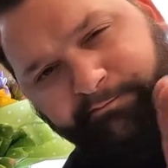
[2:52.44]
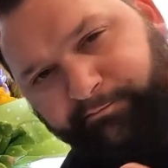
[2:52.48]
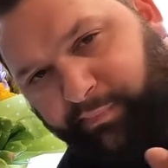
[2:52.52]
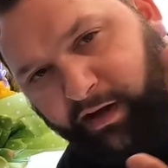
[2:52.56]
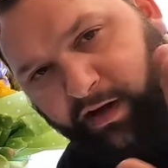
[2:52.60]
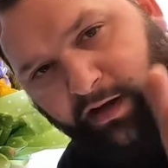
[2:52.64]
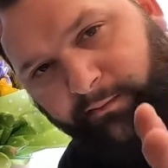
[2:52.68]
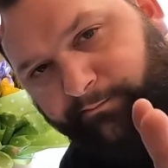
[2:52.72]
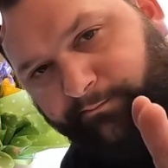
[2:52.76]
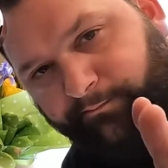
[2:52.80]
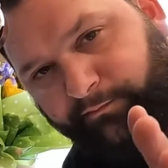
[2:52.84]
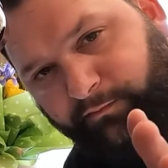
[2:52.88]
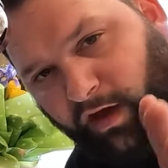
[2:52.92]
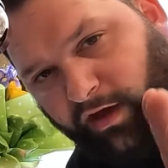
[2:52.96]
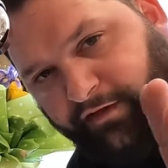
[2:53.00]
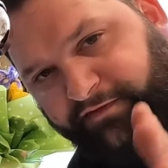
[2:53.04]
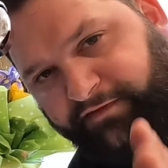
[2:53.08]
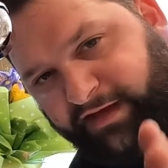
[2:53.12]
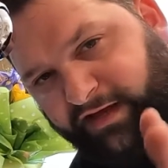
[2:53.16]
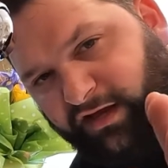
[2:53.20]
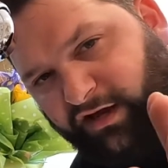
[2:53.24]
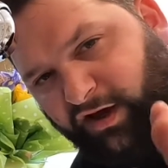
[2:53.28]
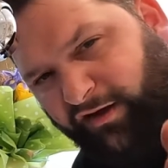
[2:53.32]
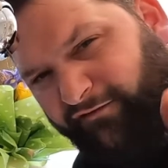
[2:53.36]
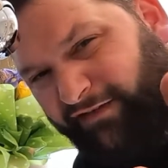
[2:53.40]
But I
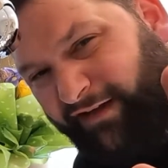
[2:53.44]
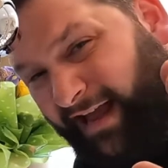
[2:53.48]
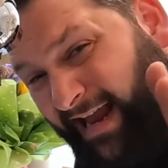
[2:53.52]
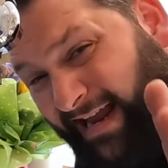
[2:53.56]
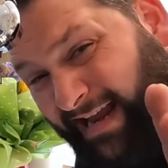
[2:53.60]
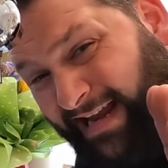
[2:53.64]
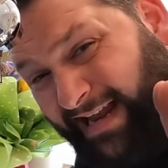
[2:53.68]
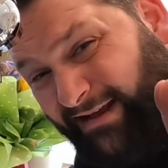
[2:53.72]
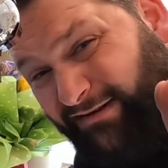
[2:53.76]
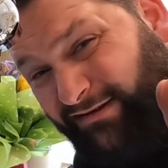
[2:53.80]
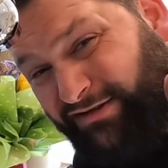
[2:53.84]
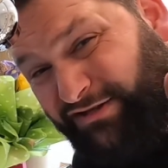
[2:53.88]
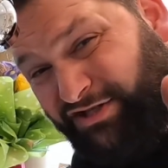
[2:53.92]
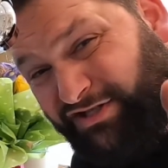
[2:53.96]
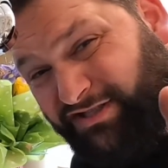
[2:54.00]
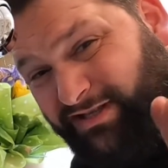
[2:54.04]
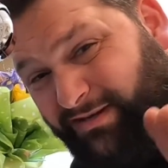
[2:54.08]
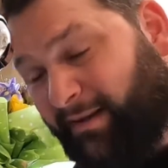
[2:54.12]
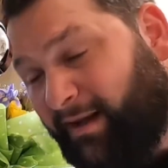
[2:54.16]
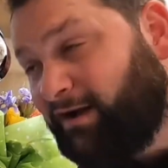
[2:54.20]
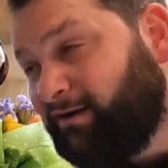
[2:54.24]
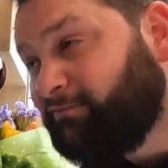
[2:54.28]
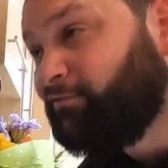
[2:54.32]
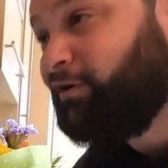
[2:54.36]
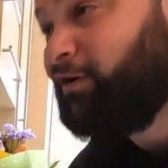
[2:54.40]
think I've hit it just
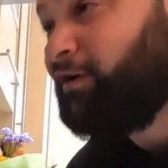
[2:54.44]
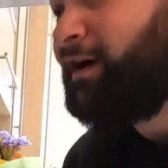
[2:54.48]
about